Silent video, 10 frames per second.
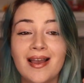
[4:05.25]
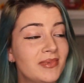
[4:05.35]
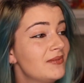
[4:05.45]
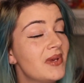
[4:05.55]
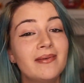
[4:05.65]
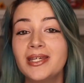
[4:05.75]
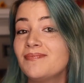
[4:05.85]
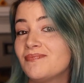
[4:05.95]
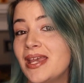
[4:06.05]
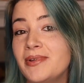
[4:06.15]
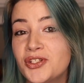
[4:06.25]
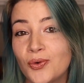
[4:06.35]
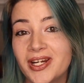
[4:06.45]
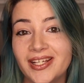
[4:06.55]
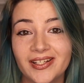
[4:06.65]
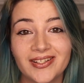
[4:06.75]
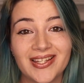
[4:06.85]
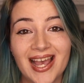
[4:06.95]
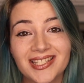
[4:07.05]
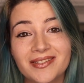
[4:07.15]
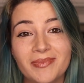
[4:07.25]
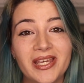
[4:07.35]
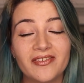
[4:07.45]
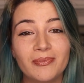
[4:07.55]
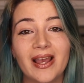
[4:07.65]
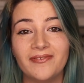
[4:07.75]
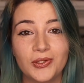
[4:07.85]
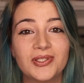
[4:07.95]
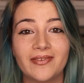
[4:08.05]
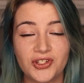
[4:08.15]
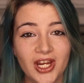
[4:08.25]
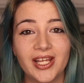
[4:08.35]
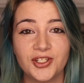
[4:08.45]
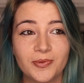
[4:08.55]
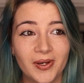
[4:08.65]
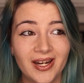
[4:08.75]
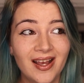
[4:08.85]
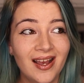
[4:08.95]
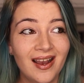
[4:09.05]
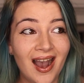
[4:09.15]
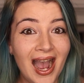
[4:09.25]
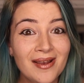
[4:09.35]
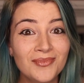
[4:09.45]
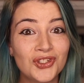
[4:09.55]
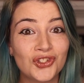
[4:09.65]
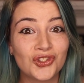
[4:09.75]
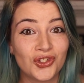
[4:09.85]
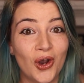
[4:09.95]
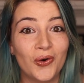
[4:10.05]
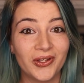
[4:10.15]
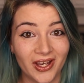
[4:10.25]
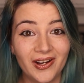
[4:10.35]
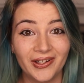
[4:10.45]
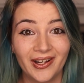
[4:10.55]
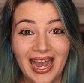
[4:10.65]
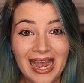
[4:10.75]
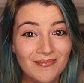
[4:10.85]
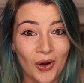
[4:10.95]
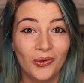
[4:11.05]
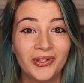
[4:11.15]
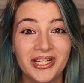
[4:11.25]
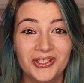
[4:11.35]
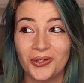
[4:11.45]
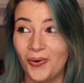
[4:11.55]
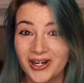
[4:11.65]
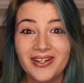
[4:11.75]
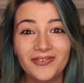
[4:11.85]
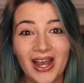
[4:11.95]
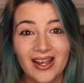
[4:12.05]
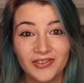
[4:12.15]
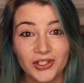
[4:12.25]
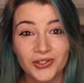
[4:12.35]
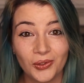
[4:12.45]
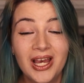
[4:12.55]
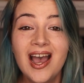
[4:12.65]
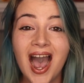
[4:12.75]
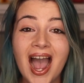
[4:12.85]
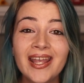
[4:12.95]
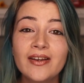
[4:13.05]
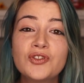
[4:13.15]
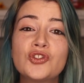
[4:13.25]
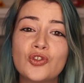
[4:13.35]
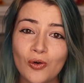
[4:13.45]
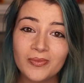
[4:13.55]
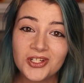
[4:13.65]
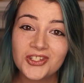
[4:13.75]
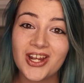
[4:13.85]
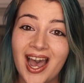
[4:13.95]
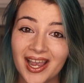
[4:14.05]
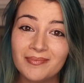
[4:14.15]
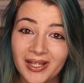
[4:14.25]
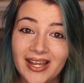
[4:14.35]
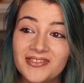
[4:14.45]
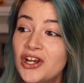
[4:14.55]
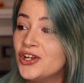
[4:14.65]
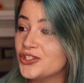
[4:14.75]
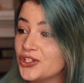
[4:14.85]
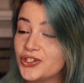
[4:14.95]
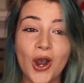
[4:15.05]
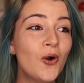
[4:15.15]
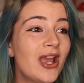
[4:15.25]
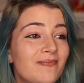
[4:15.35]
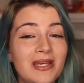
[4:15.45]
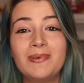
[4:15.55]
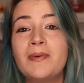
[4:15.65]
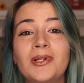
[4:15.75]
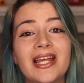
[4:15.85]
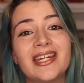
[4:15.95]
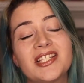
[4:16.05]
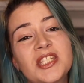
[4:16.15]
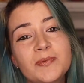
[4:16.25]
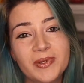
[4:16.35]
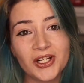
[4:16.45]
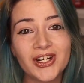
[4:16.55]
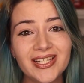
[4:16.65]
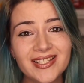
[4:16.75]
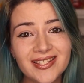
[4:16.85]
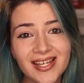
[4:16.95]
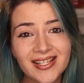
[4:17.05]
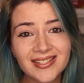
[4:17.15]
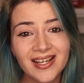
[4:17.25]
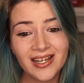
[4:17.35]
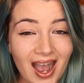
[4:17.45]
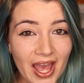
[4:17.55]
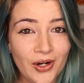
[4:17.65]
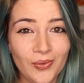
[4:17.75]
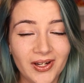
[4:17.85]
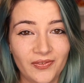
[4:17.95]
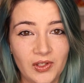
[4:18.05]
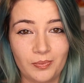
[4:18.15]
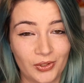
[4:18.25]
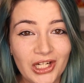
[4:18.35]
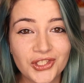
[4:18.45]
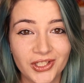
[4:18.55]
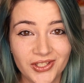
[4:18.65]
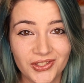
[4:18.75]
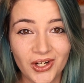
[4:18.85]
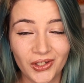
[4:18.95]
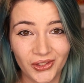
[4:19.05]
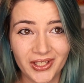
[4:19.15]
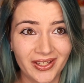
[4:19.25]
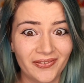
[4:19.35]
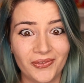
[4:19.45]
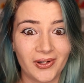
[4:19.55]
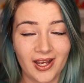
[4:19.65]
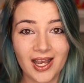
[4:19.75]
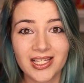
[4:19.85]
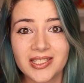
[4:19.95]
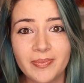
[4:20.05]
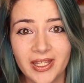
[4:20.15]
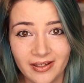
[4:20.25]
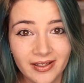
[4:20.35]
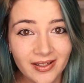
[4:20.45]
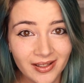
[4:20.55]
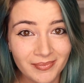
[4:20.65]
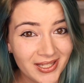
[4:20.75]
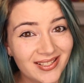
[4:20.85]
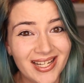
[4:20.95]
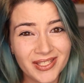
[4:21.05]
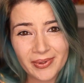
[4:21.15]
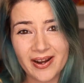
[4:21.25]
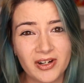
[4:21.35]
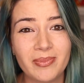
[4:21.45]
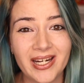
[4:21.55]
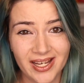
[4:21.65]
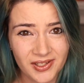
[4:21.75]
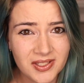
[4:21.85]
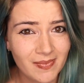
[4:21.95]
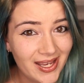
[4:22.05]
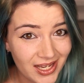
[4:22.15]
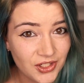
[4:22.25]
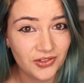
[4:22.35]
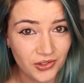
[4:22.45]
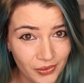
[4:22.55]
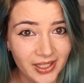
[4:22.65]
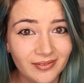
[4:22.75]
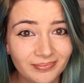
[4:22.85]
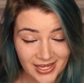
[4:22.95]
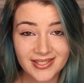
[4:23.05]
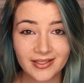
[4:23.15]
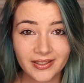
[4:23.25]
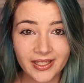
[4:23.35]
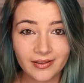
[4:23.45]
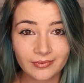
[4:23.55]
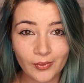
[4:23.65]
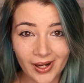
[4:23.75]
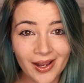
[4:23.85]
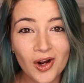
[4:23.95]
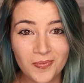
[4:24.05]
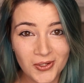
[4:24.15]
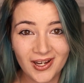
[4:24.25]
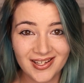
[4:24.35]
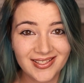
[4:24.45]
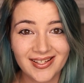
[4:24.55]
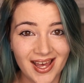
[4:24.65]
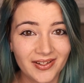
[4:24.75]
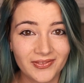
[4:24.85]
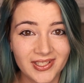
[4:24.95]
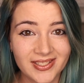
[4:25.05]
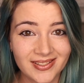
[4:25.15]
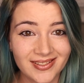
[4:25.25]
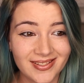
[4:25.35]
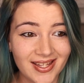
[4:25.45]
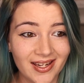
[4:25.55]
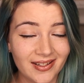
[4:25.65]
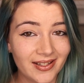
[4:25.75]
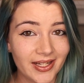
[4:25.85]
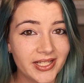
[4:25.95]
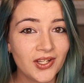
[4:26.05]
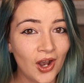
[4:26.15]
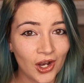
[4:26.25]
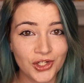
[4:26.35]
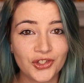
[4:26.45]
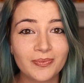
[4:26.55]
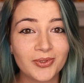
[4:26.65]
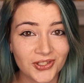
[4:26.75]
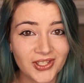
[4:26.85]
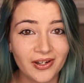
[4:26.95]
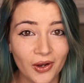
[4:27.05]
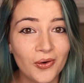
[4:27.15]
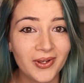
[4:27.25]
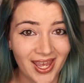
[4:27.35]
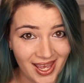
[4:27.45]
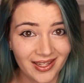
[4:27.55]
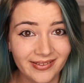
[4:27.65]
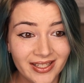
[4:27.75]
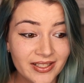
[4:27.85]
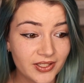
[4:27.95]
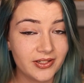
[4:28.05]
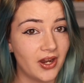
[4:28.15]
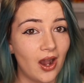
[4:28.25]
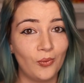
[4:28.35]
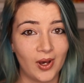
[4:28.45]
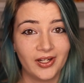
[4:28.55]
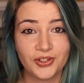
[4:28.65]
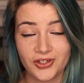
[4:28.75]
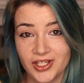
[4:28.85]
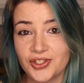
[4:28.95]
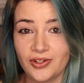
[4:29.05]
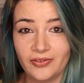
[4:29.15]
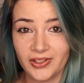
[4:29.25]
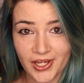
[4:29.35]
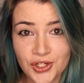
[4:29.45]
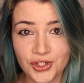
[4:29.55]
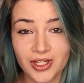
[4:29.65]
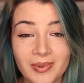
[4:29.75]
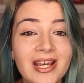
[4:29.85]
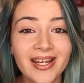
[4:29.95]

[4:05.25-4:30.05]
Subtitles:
I mean, maybe 20 years, ask me if my views have changed, but I'm so young. I'm only 25 years old. I have so much time left to go and meet people and experience things. I don't want to feel pressure to start looking for a husband because that's what everybody else my age is doing. Basically, what I hope you guys get out of this is that it's 100% okay to not want a traditional relationship.